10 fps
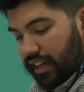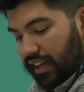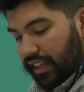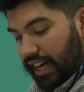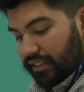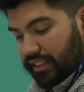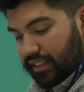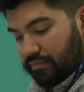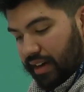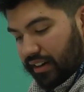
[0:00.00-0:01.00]
It allows
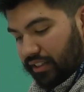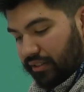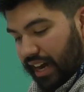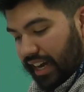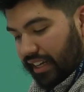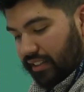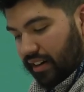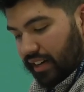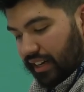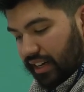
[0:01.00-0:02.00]
us to better track and
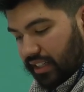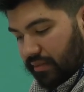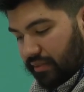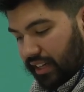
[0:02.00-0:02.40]
target customer